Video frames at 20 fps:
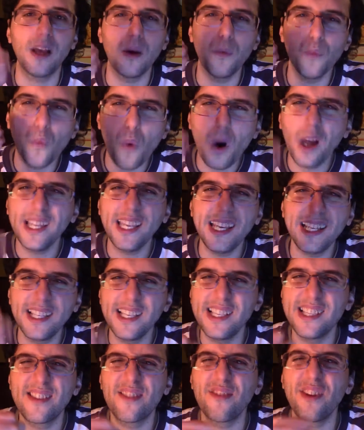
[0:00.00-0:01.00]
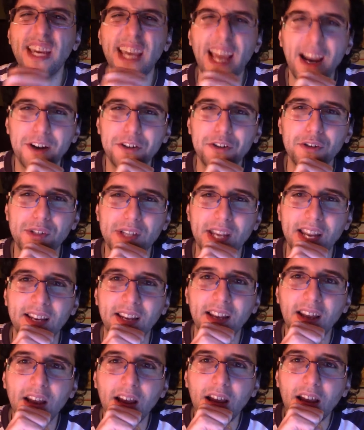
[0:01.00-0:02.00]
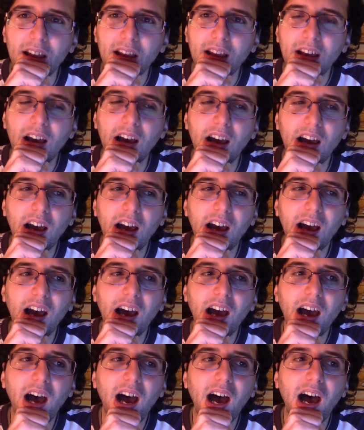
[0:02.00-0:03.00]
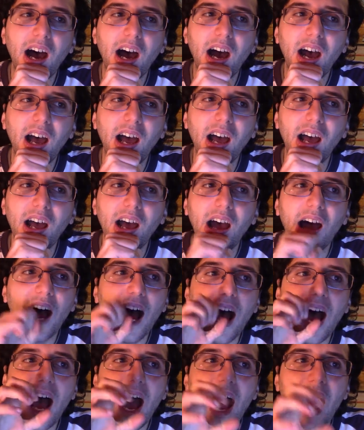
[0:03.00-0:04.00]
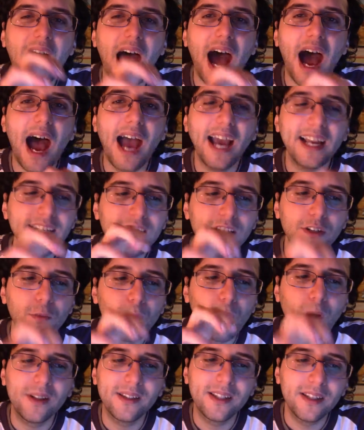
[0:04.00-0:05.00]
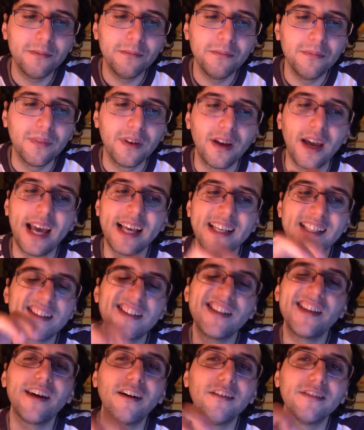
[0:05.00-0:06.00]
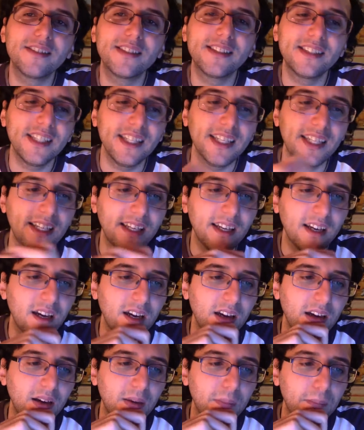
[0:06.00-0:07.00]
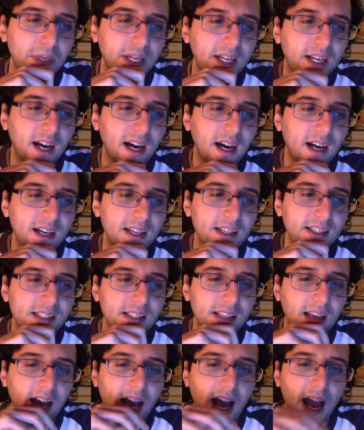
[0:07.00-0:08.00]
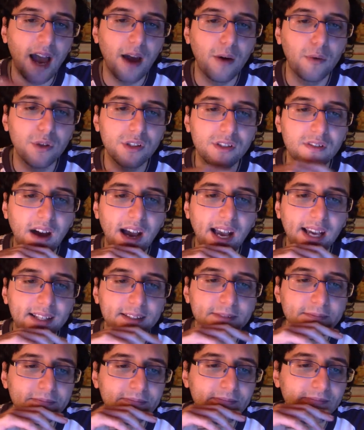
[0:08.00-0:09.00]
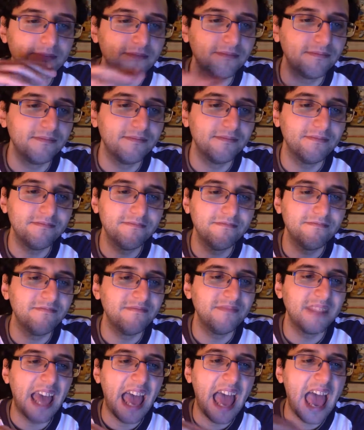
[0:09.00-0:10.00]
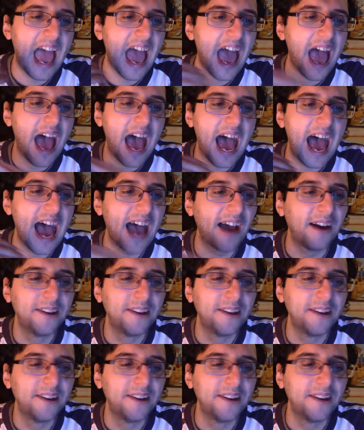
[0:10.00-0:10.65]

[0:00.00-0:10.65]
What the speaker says: I'm wanting these 3 characters in. I didn't want them as DLC because I was like, nah.